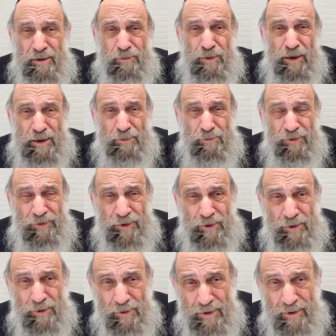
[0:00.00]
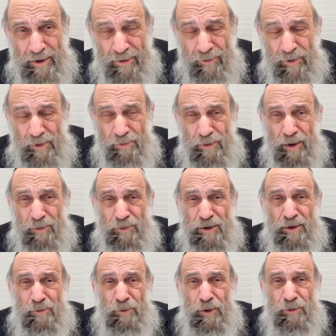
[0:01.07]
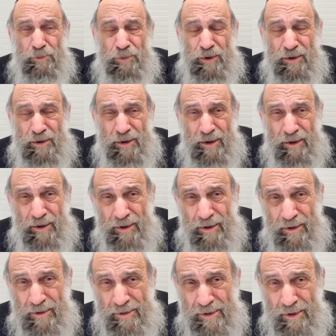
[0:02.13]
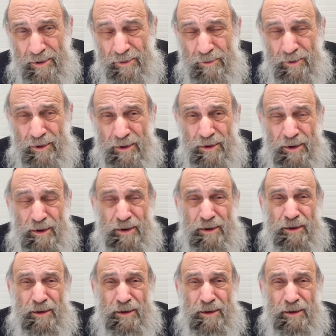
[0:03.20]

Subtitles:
it'll make him feel good, even though maybe it won't be so